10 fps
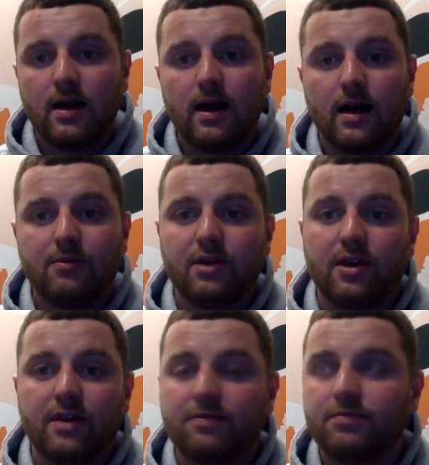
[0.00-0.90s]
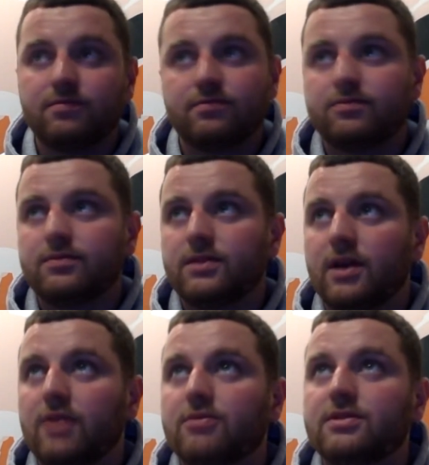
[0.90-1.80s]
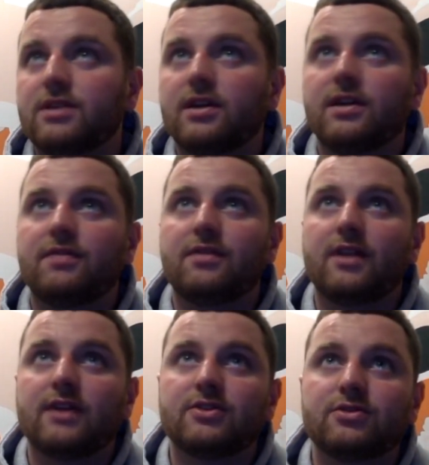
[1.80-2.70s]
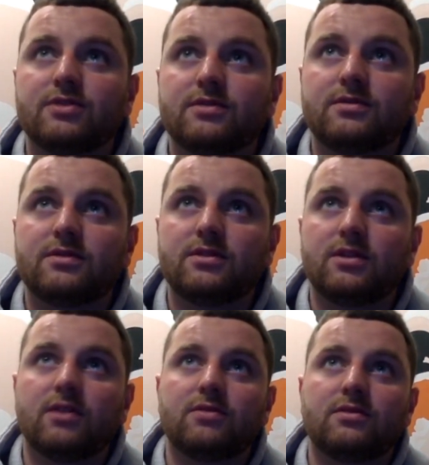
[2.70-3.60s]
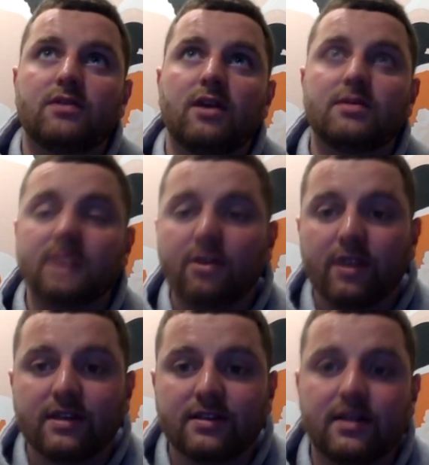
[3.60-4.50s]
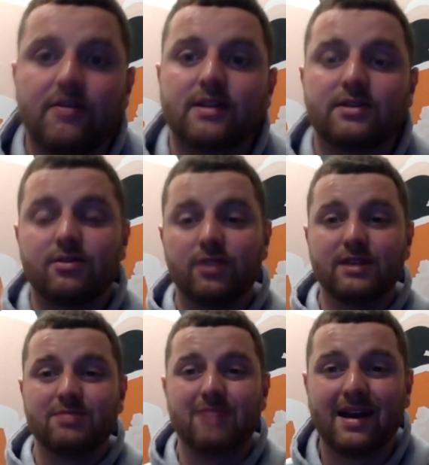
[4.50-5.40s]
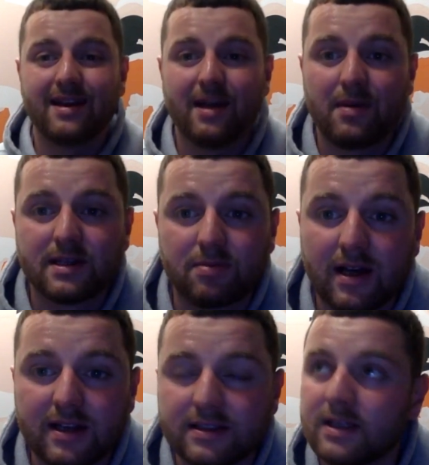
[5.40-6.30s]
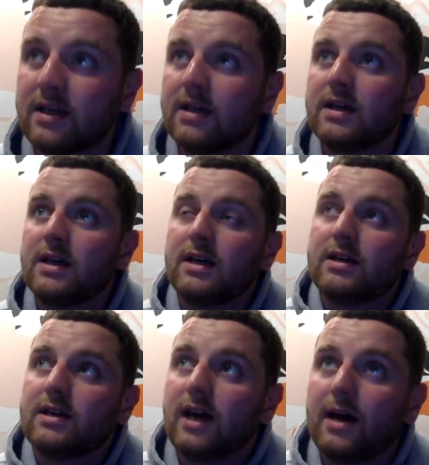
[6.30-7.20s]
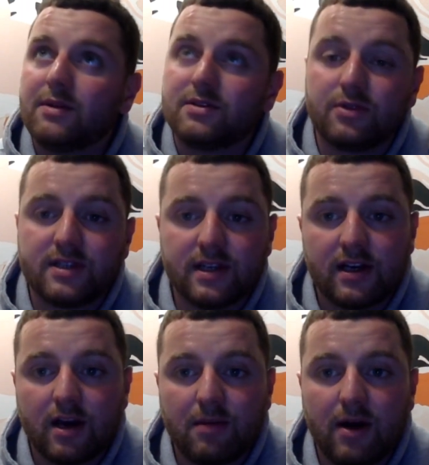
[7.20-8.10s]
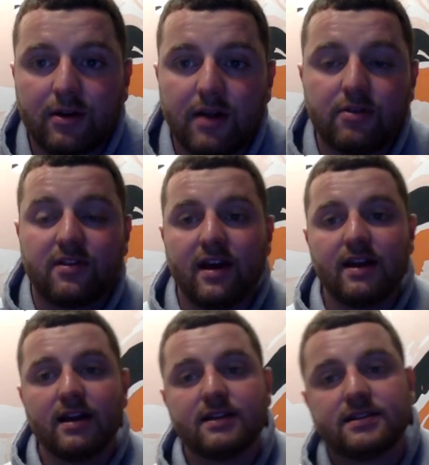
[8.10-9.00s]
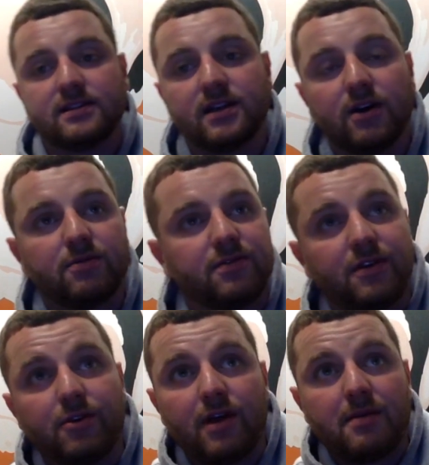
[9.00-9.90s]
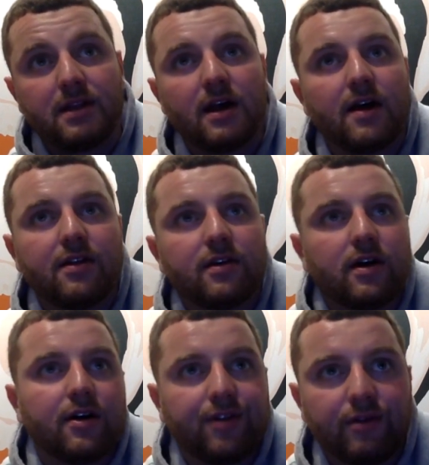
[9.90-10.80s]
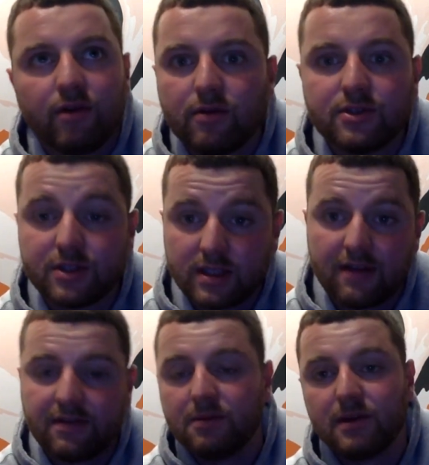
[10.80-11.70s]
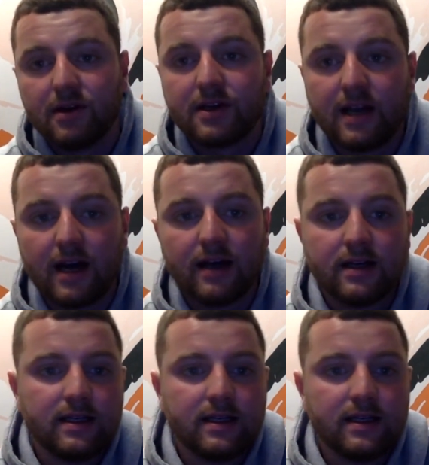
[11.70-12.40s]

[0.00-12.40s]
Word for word: Um, you know they've you know sign of the financial you know times they're in is that they've had to release many of their best players um, that's recently come out on their retain list. You know, a few of them in there that I think Rovers should definitely be looking at.